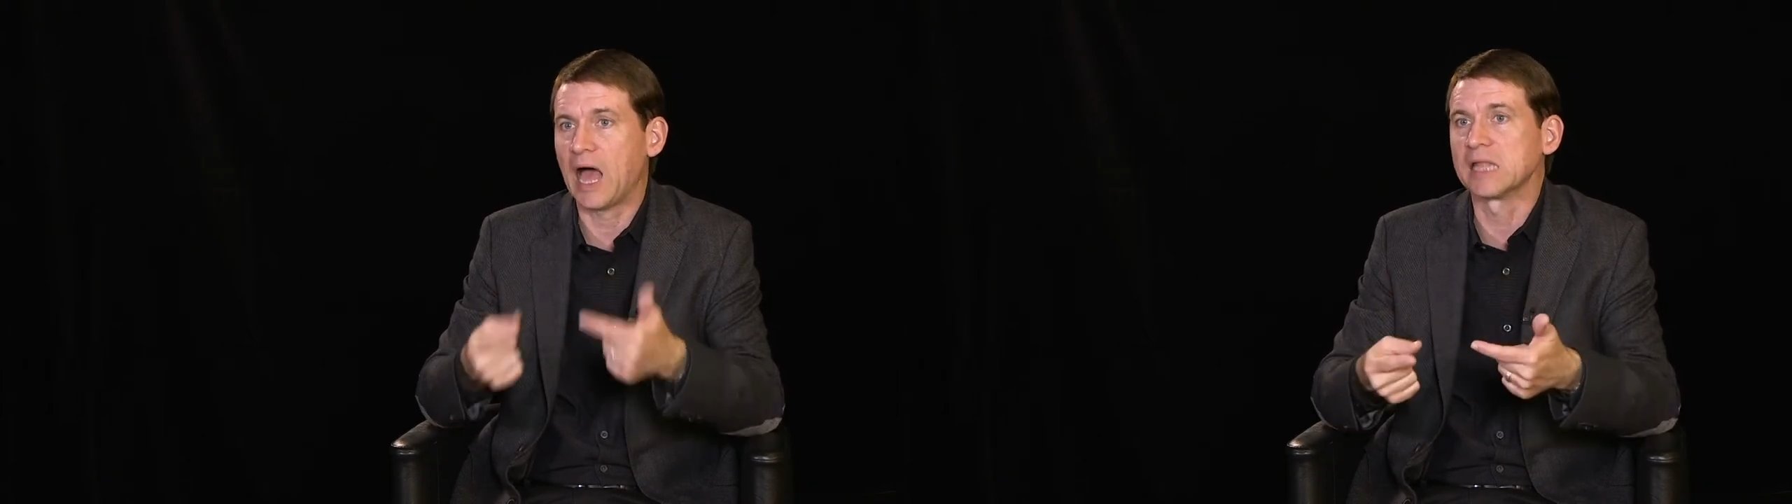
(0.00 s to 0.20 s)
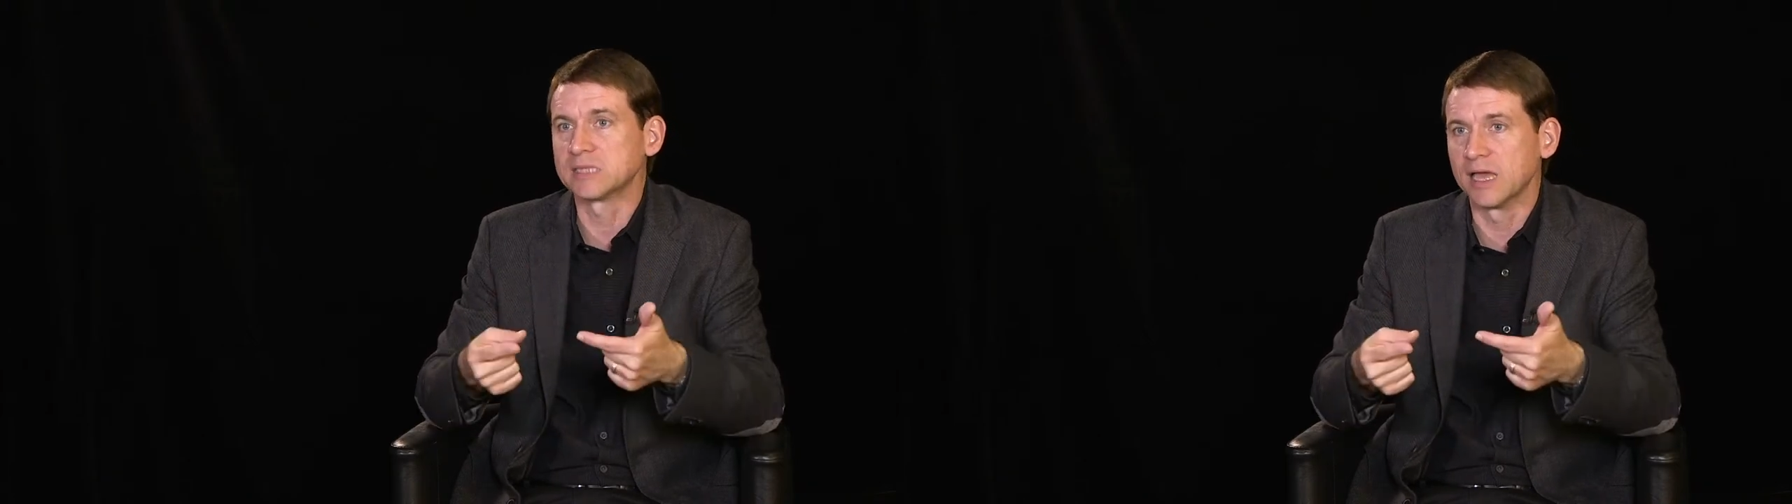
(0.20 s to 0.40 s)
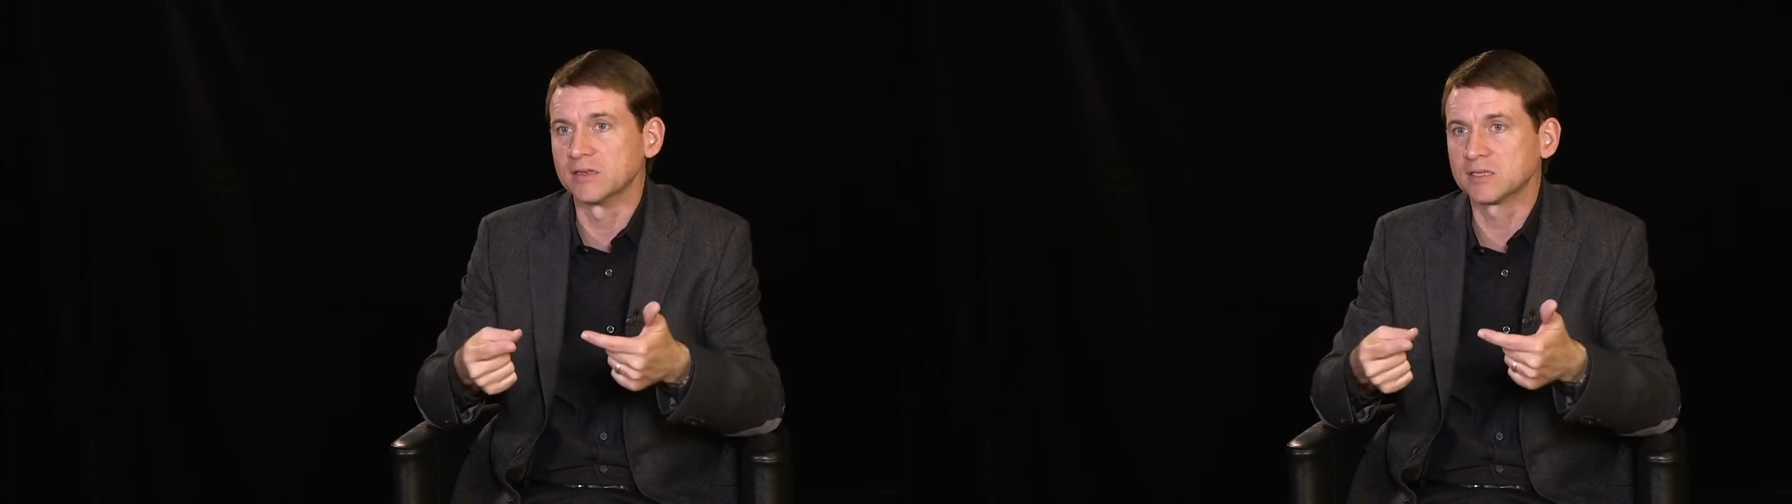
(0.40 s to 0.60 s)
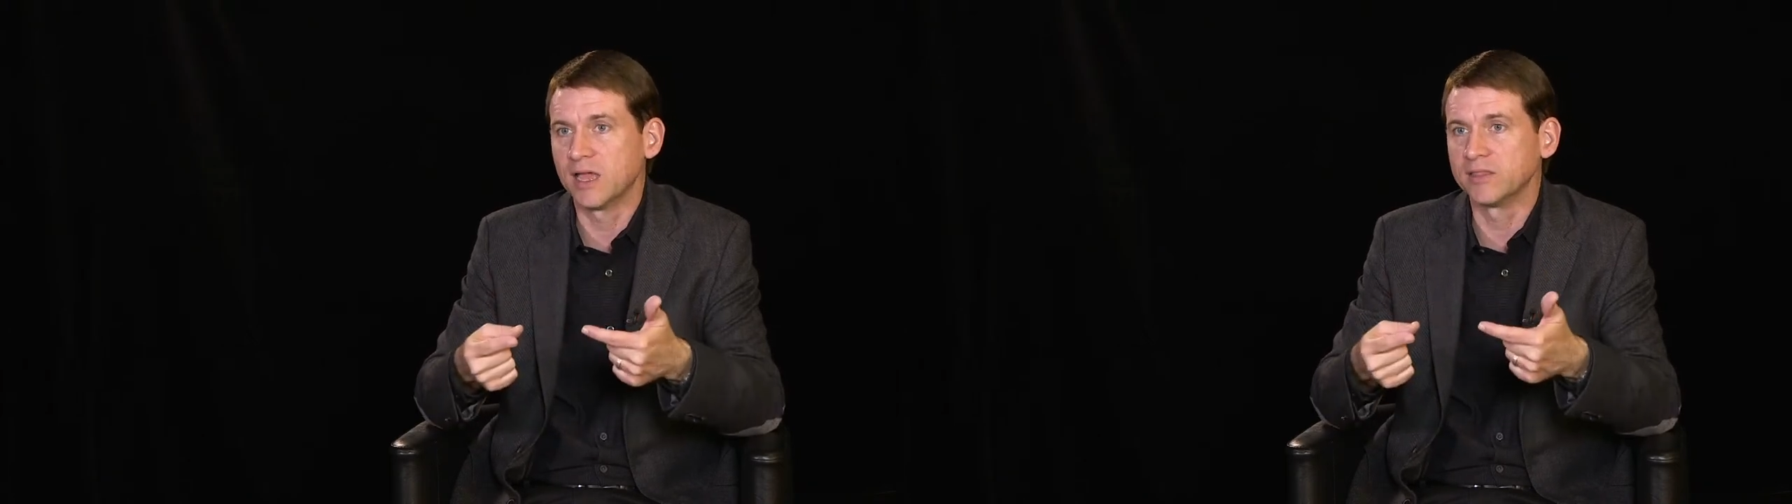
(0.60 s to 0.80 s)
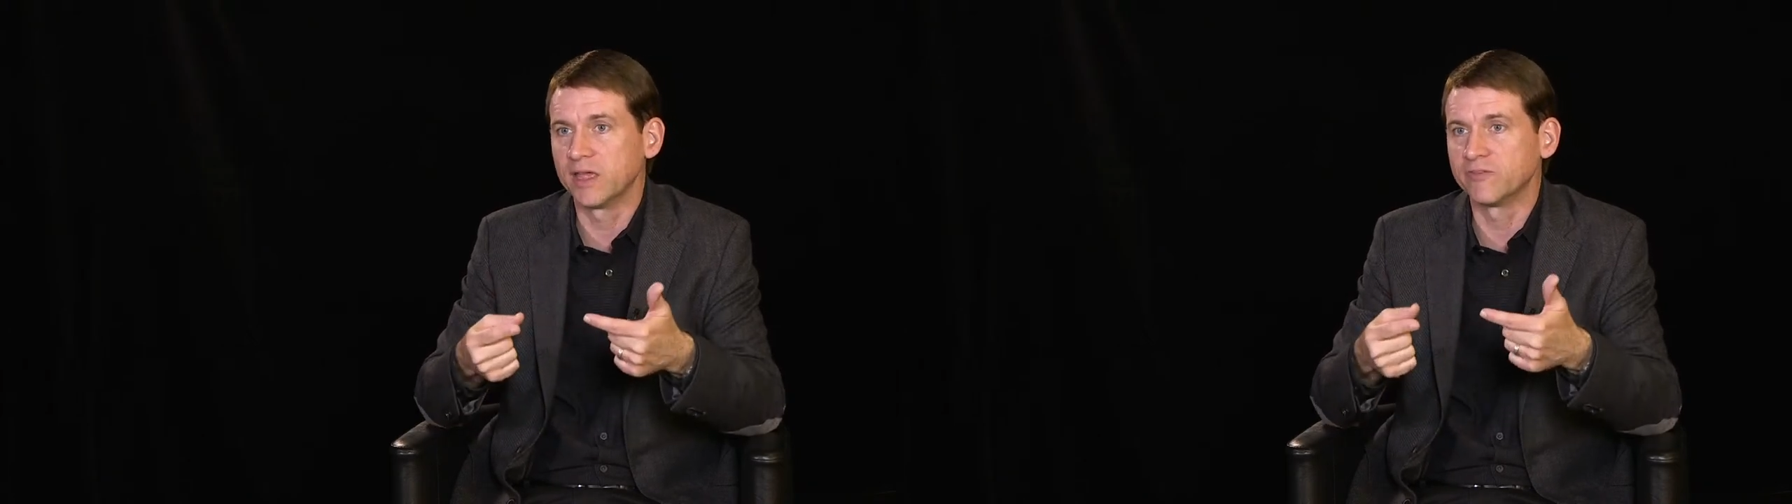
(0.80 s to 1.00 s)
content
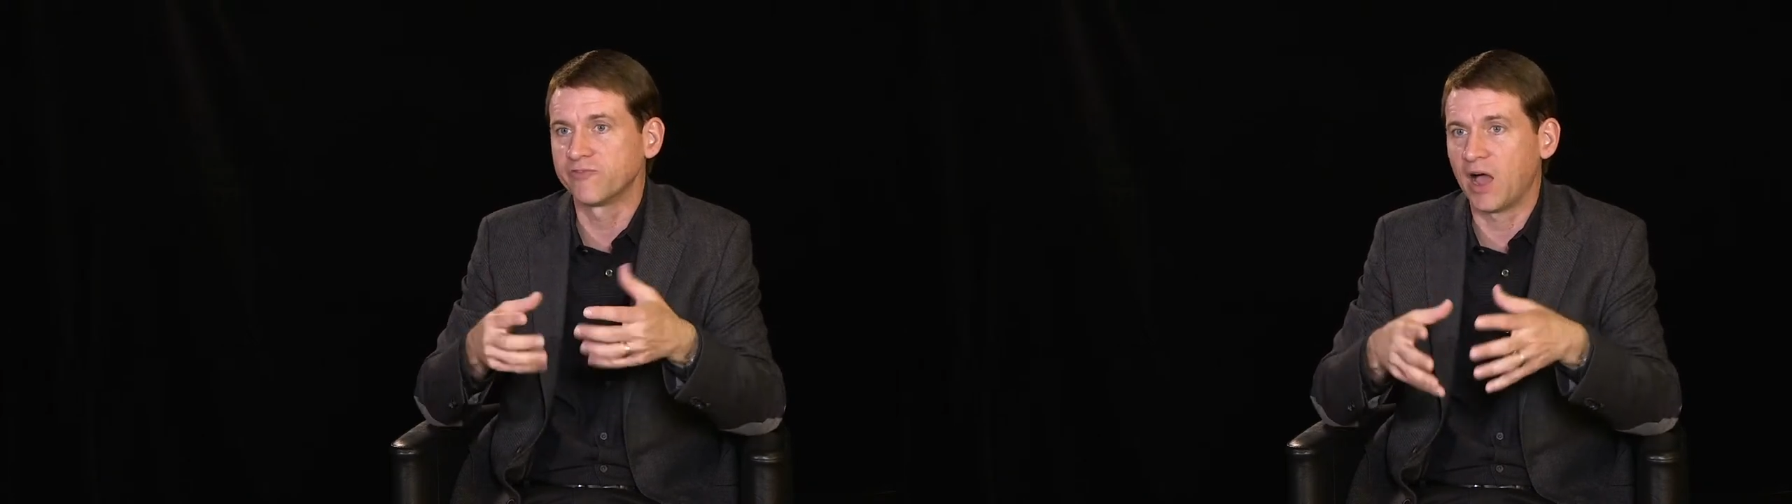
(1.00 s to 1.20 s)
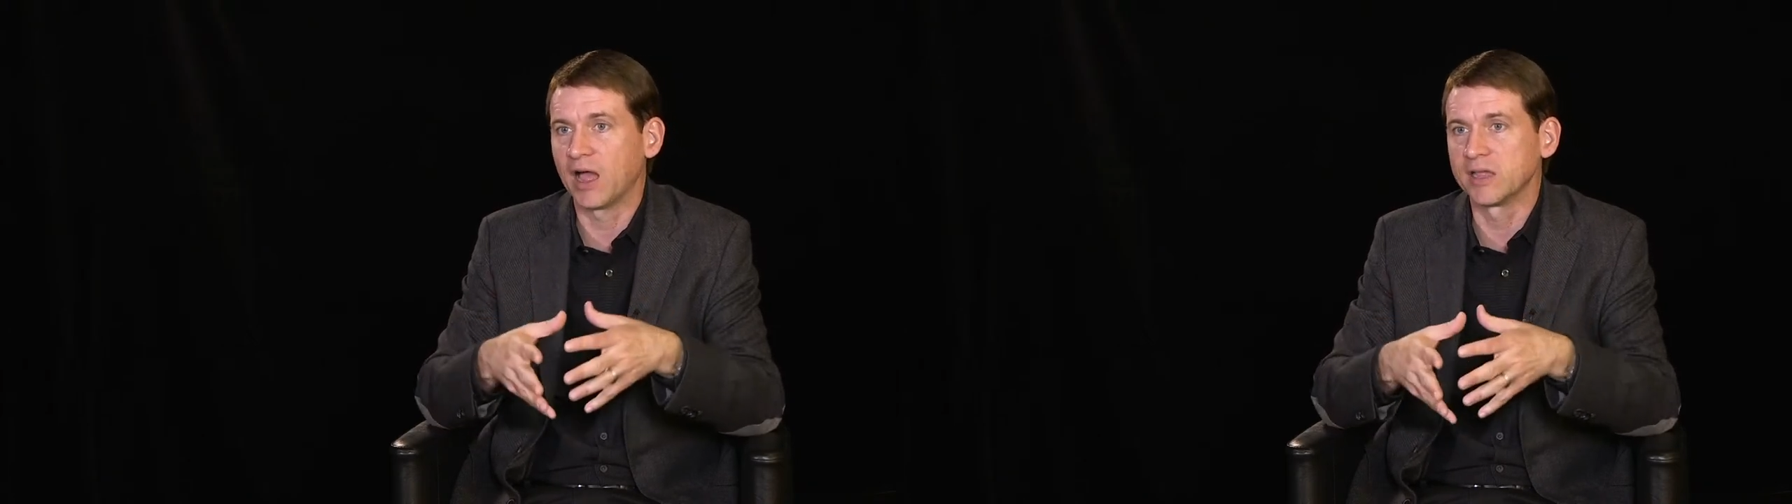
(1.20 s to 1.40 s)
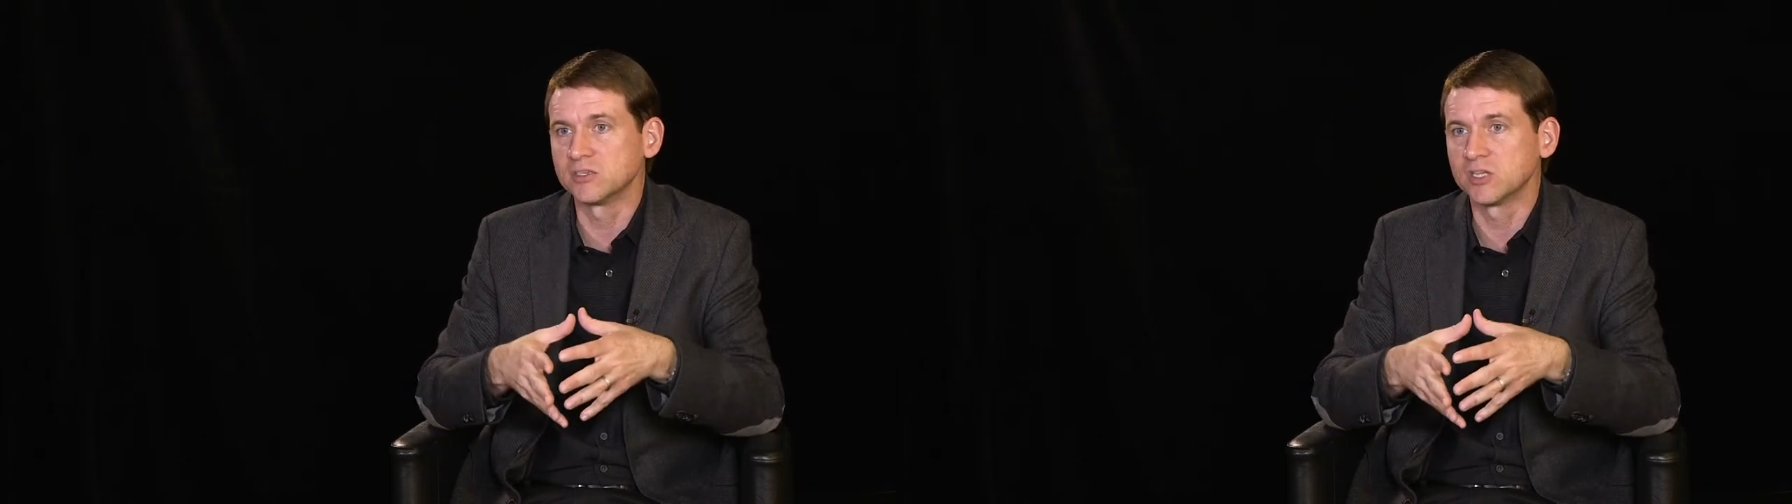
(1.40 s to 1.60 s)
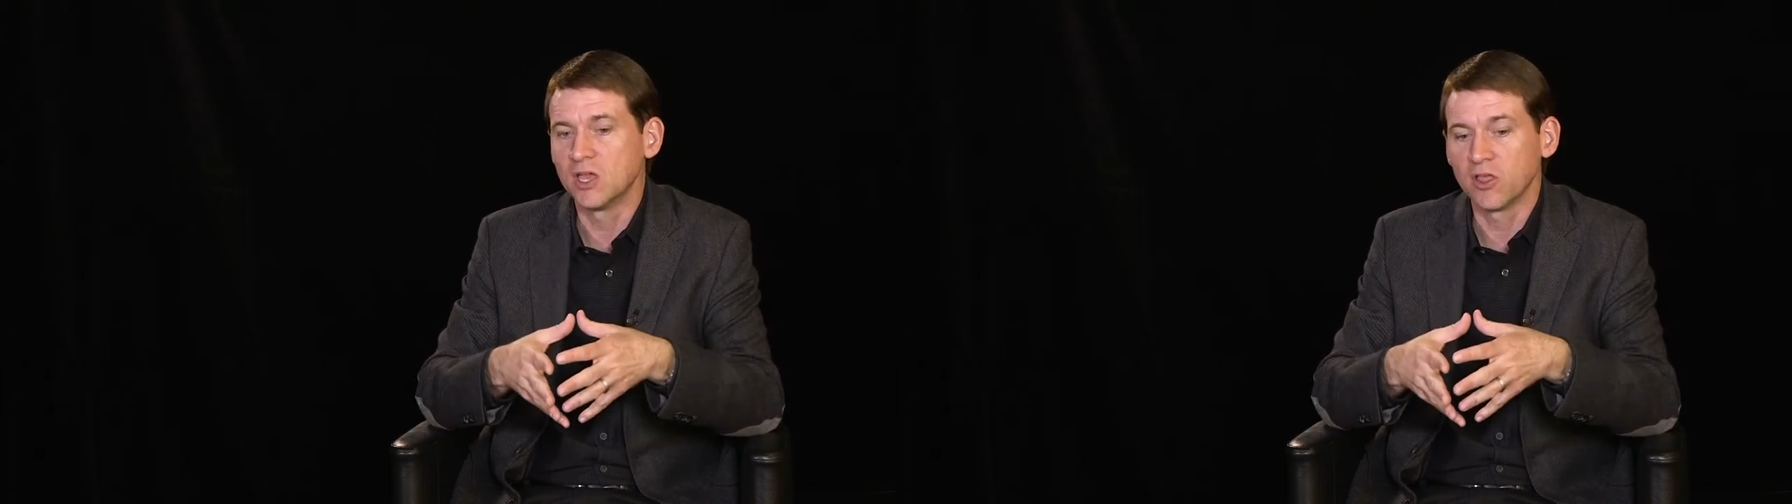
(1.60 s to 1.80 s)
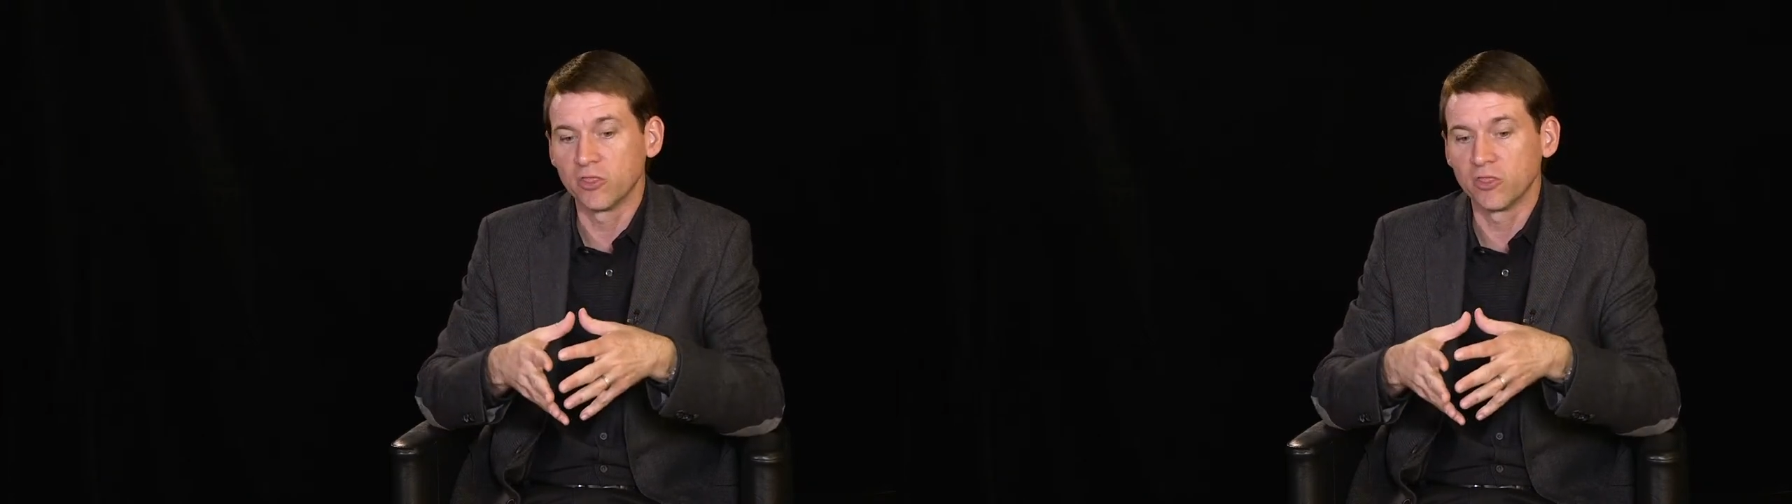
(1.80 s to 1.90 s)
and then find